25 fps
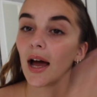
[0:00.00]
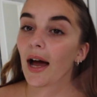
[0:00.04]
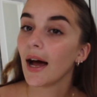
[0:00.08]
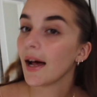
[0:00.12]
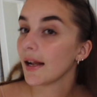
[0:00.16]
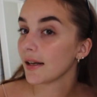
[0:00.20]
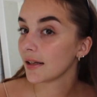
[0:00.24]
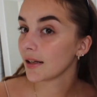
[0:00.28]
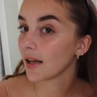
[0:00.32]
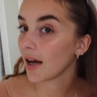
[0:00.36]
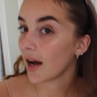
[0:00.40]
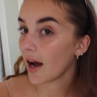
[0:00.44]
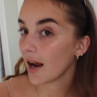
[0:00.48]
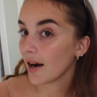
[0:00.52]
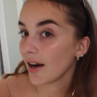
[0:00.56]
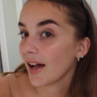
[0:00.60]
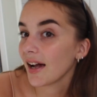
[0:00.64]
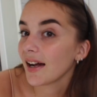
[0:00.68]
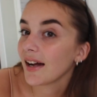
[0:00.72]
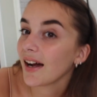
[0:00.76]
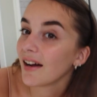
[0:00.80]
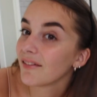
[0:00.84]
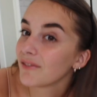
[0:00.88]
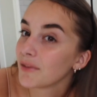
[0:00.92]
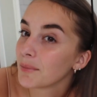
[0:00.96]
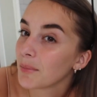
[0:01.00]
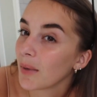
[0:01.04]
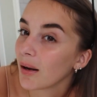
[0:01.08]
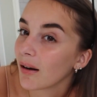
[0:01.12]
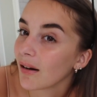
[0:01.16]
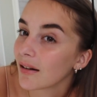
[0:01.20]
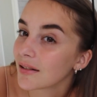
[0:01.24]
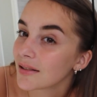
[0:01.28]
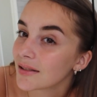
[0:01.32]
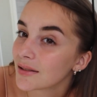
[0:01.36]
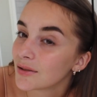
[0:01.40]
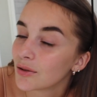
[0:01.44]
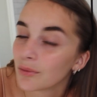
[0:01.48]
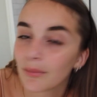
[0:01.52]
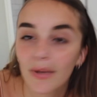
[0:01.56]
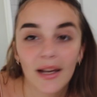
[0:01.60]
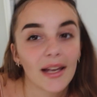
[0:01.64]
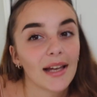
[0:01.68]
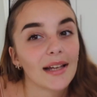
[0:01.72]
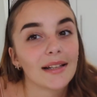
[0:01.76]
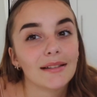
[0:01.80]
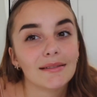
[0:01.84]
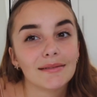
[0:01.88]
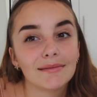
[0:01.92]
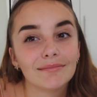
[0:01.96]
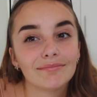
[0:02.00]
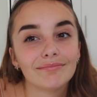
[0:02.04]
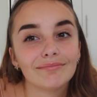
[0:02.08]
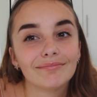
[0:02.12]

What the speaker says: And I like having my glasses on my head.